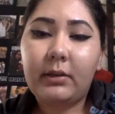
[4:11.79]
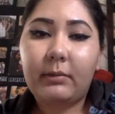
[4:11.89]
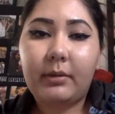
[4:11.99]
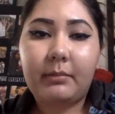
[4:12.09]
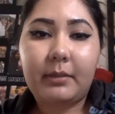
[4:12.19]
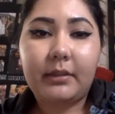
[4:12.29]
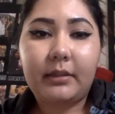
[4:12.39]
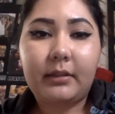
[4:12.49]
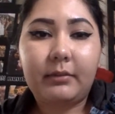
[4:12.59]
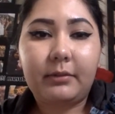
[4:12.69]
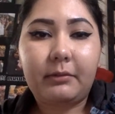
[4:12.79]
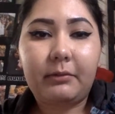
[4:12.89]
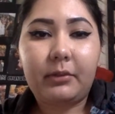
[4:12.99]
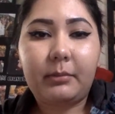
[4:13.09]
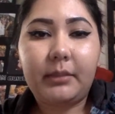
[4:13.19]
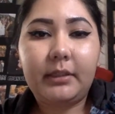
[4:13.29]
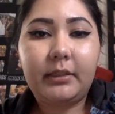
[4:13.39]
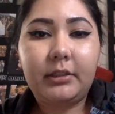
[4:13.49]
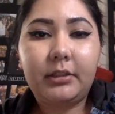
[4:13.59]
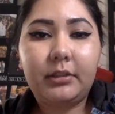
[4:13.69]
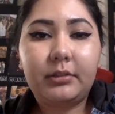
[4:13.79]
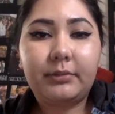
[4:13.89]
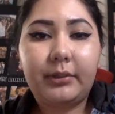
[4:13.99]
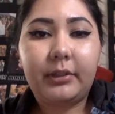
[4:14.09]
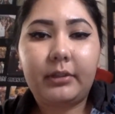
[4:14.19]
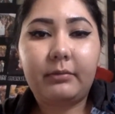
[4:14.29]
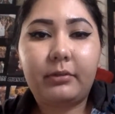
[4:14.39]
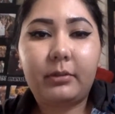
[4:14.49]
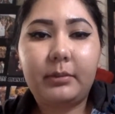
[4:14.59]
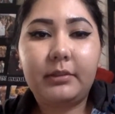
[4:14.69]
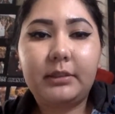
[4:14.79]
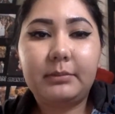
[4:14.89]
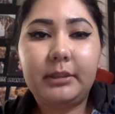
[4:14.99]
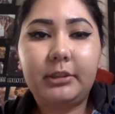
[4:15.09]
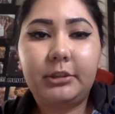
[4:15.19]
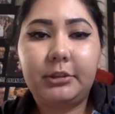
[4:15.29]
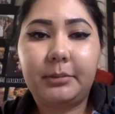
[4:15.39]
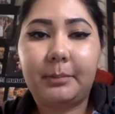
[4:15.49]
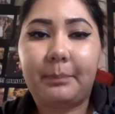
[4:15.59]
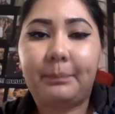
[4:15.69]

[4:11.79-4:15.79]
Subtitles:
What method of informing did you use for your informative speech?